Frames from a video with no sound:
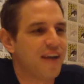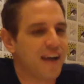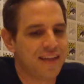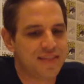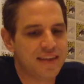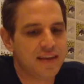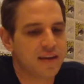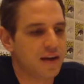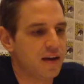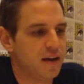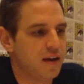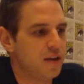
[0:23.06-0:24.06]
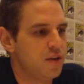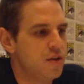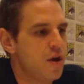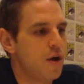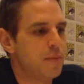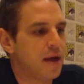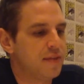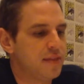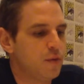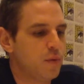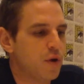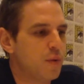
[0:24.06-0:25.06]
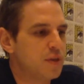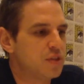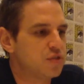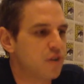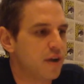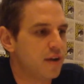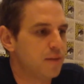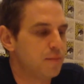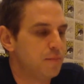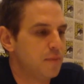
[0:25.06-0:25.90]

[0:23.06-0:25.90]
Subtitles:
I think we always try to